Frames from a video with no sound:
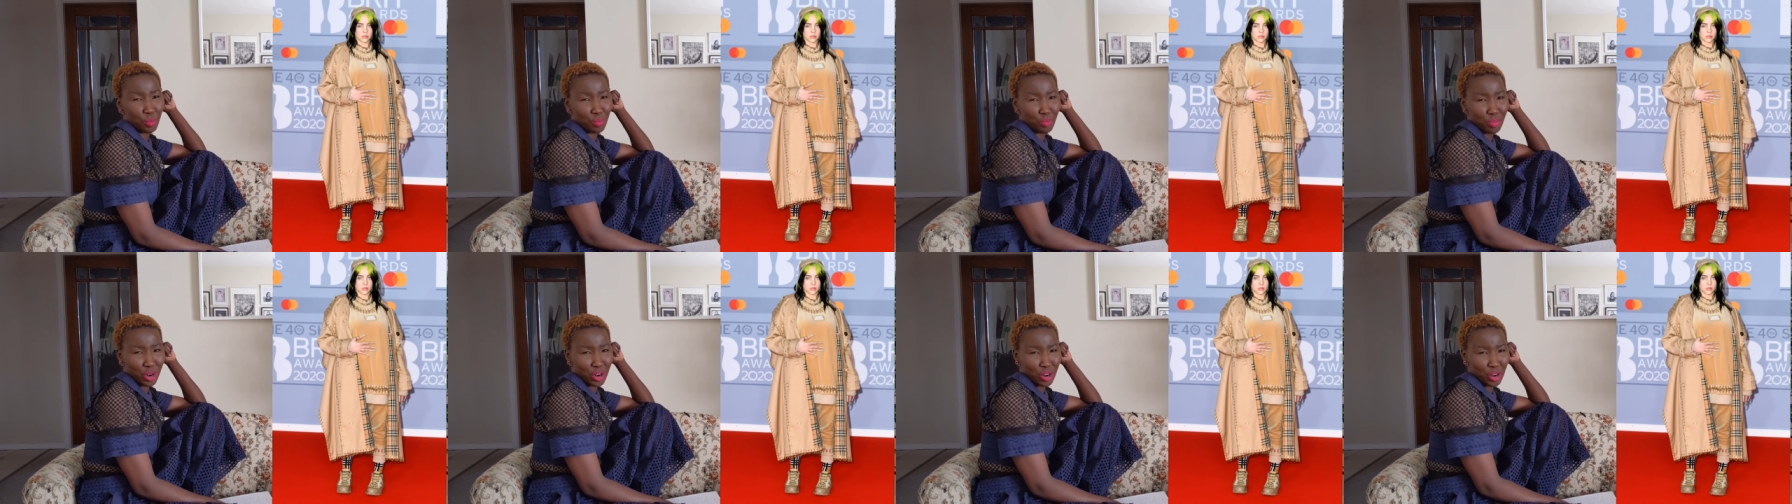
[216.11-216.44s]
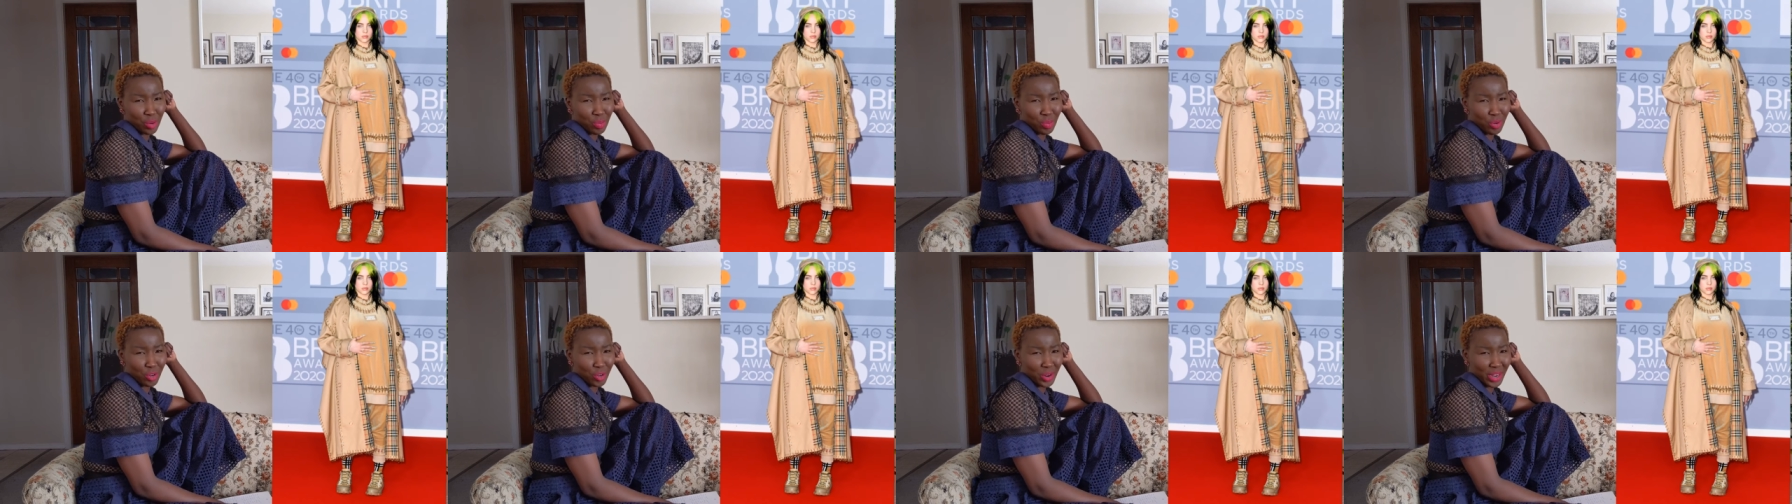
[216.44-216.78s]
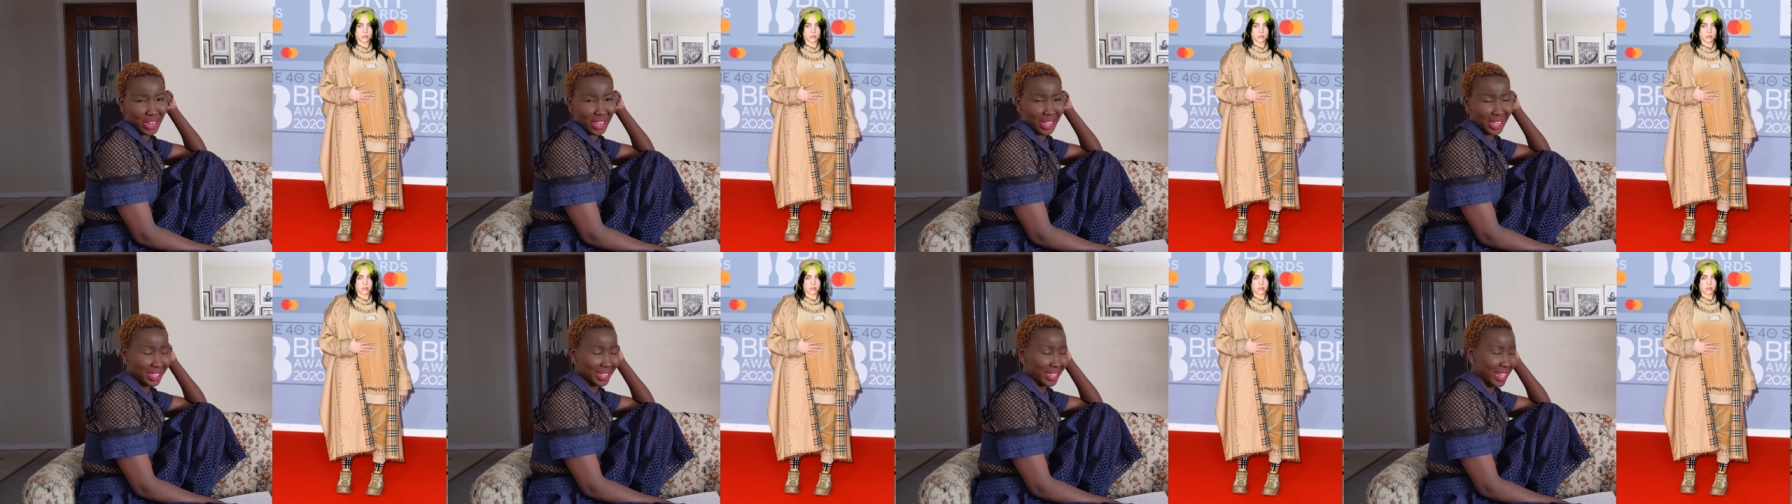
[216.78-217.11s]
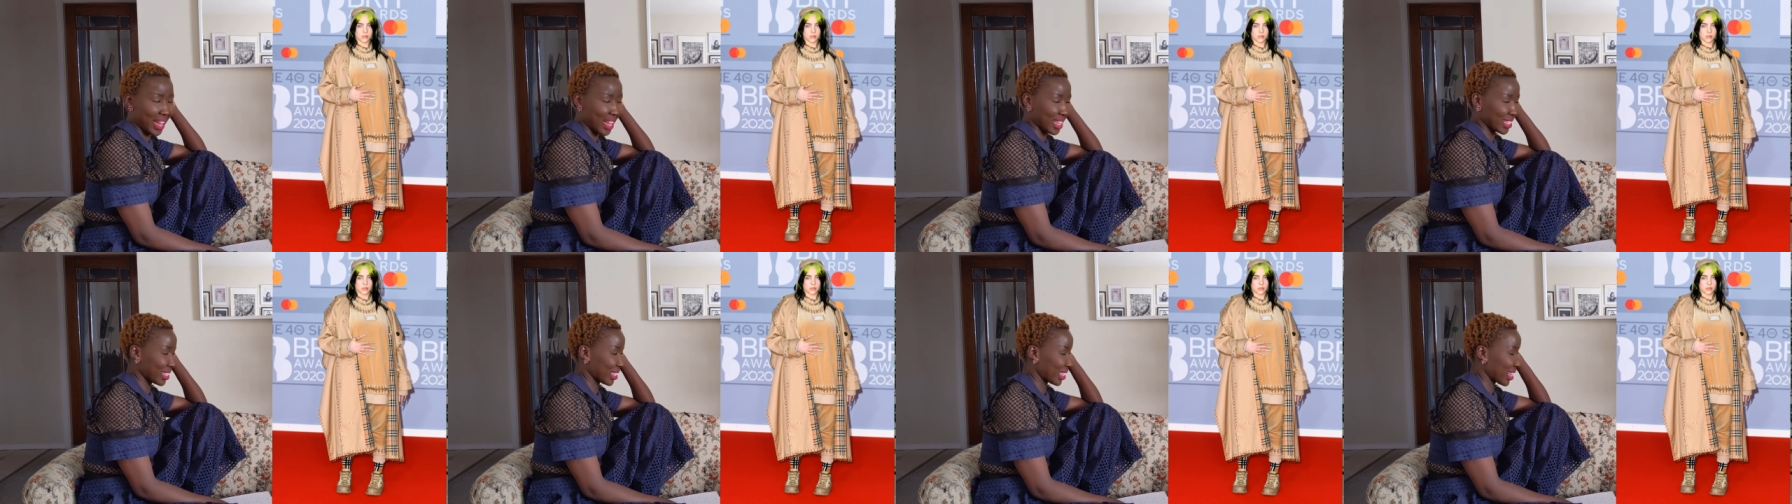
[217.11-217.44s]
Burberry
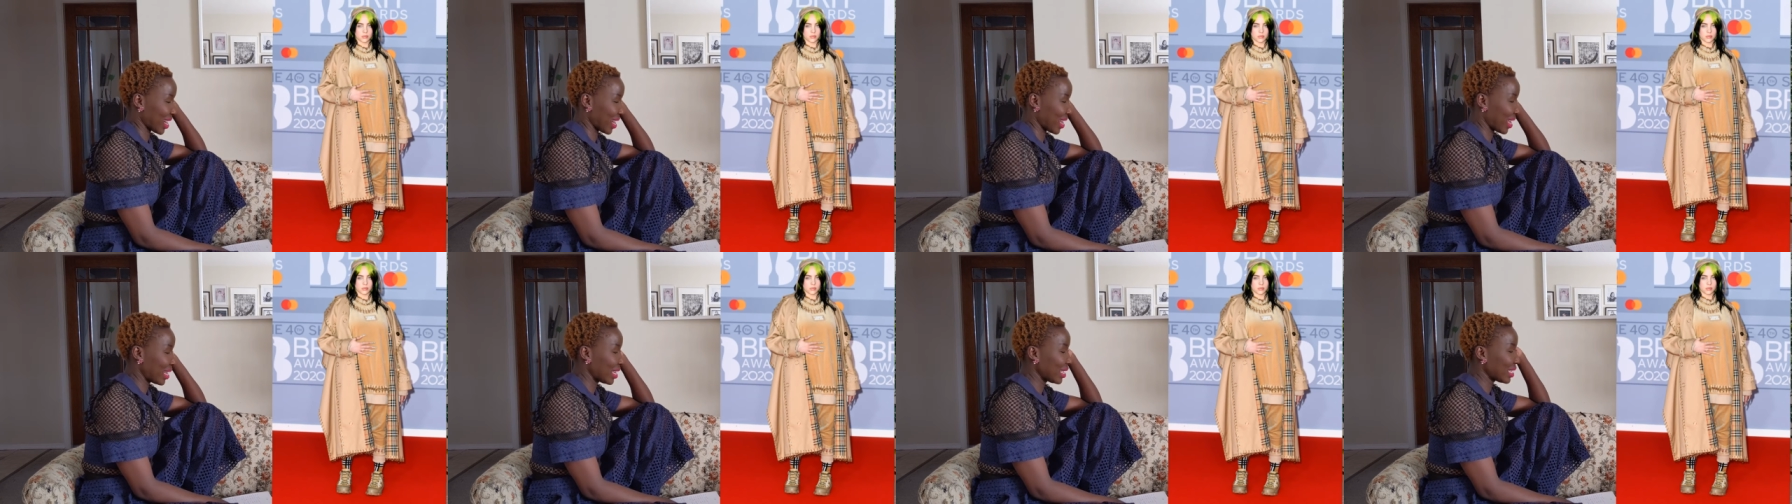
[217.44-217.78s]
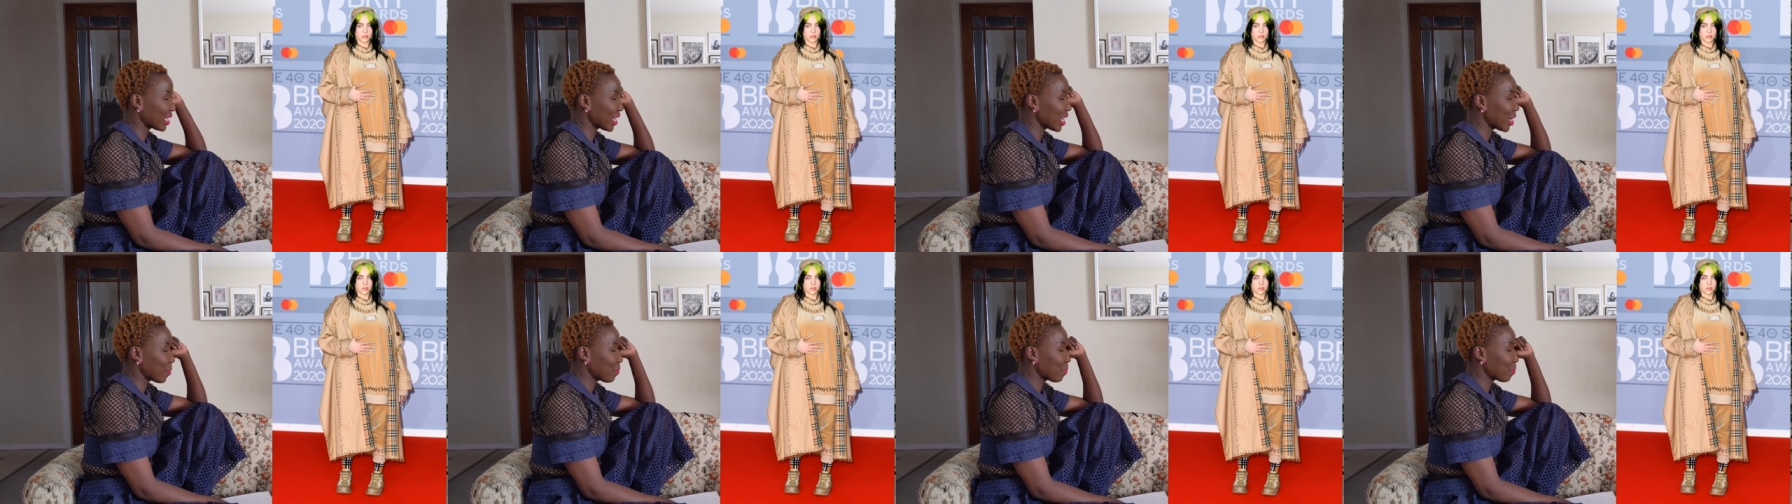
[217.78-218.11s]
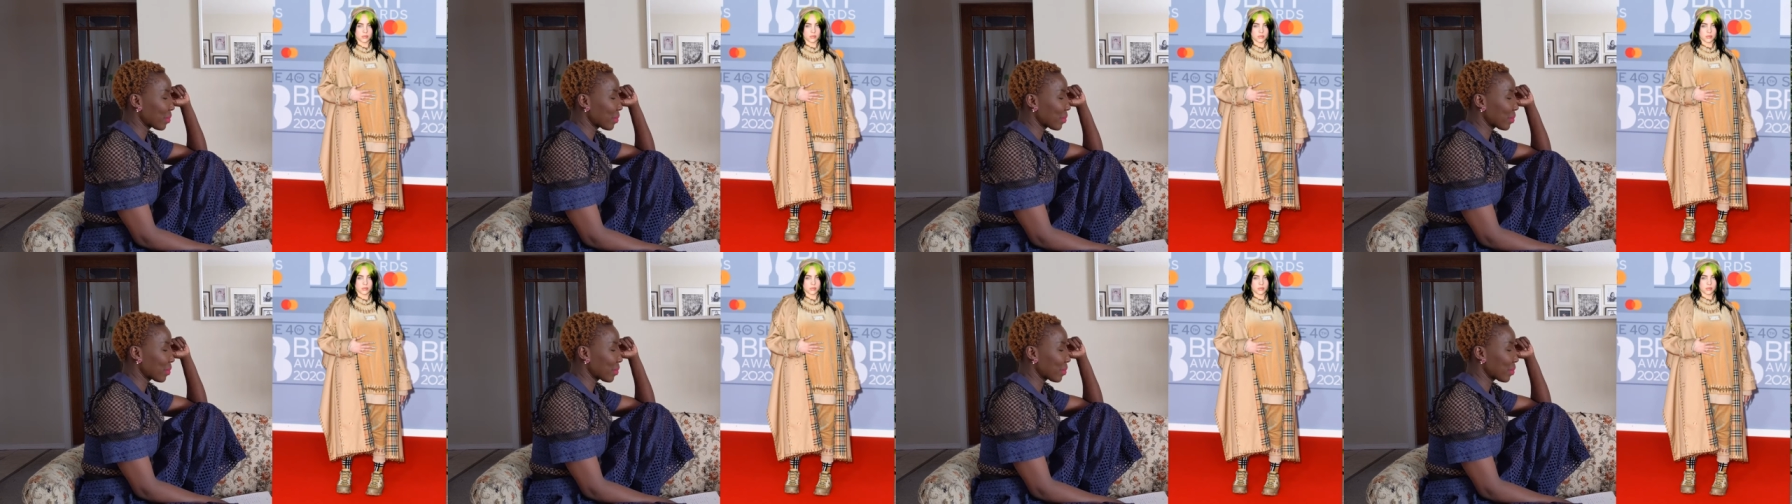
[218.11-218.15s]
last night,